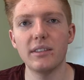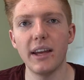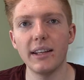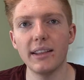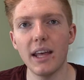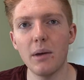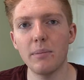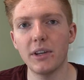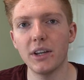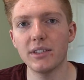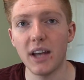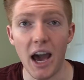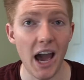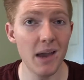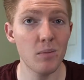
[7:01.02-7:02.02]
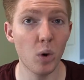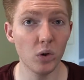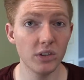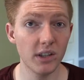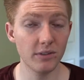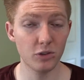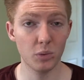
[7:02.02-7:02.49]
to take that because I'm old
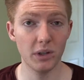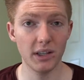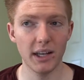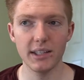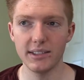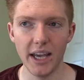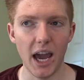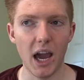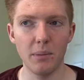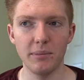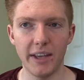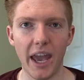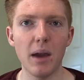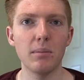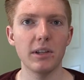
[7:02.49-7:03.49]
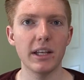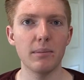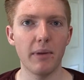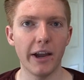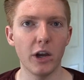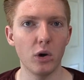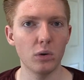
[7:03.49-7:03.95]
enough to realize, yeah, I'm gambling
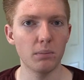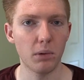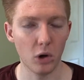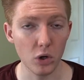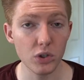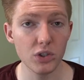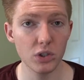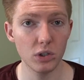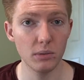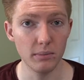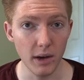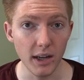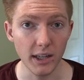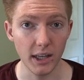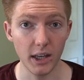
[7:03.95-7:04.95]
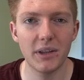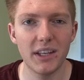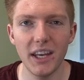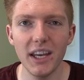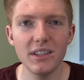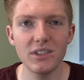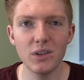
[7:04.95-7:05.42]
my own personal money. But
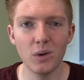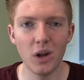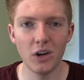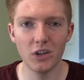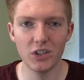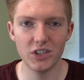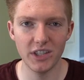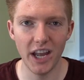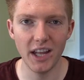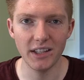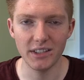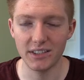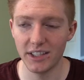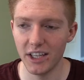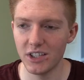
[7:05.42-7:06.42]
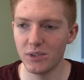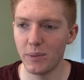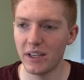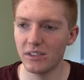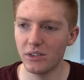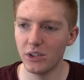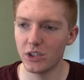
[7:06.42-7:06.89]
kids don't understand this. Kids
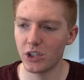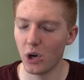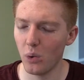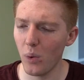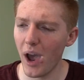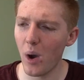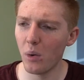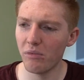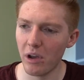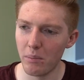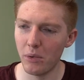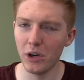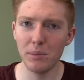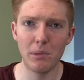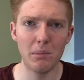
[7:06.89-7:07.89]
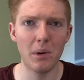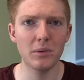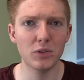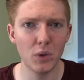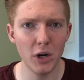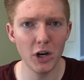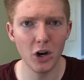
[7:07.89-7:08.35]
basically just go, wow, if I put in my mom's
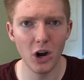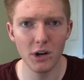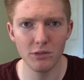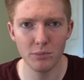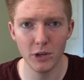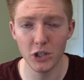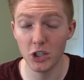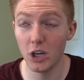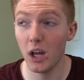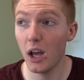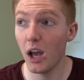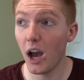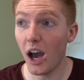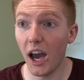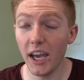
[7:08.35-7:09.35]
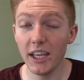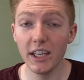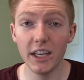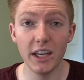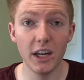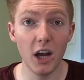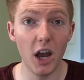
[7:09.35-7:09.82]
credit card information, I can
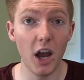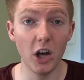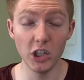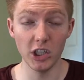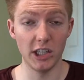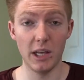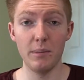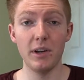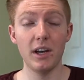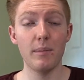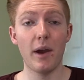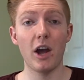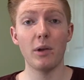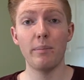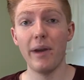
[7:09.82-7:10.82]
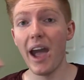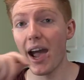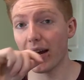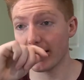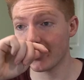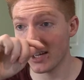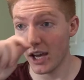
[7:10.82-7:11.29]
get unlimited amount of
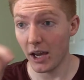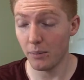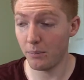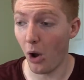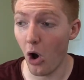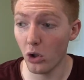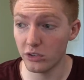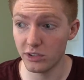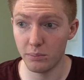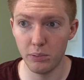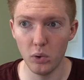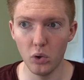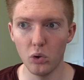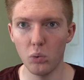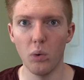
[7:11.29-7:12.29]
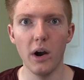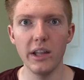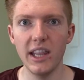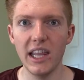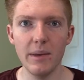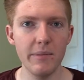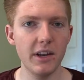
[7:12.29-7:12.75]
packs. All to pull
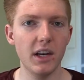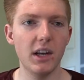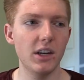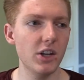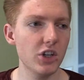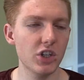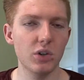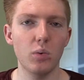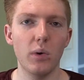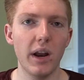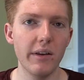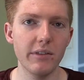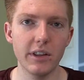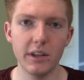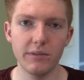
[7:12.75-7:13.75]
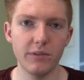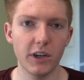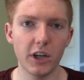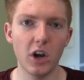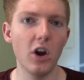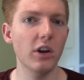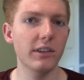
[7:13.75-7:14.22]
one limited edition, whatever the
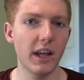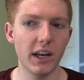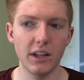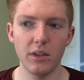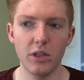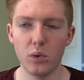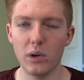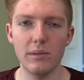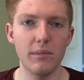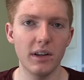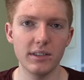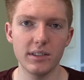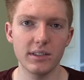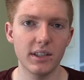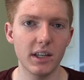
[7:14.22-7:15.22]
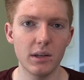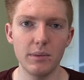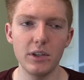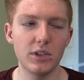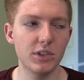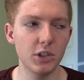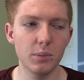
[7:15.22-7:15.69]
card that in 3 months is going to
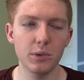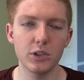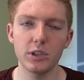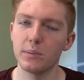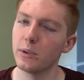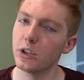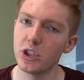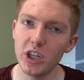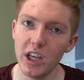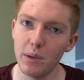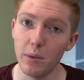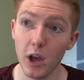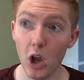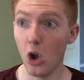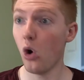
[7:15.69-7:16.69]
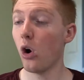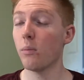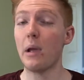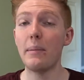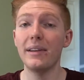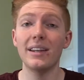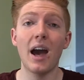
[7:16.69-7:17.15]
be super, super cheap. Or
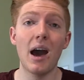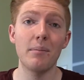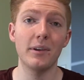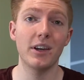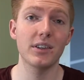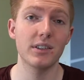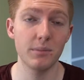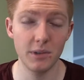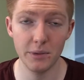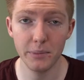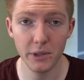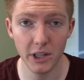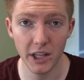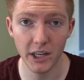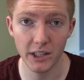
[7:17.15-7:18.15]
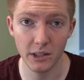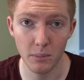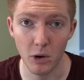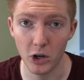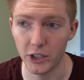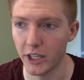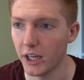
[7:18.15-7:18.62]
maybe not, because they're manipulating the
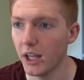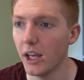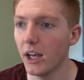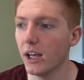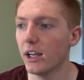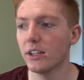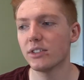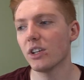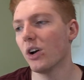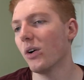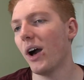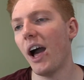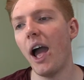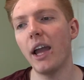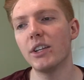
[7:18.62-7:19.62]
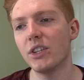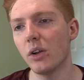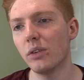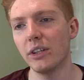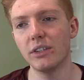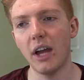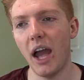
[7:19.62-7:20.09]
market. So I
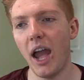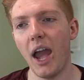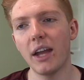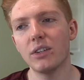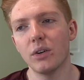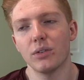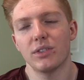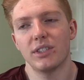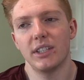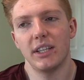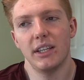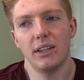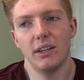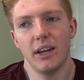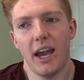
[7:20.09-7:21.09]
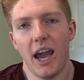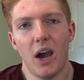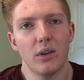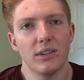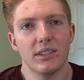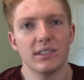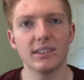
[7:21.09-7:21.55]
don't see
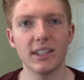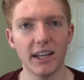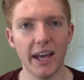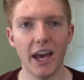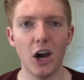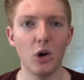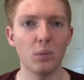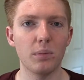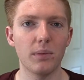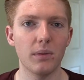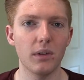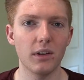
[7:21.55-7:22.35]
how this is going to help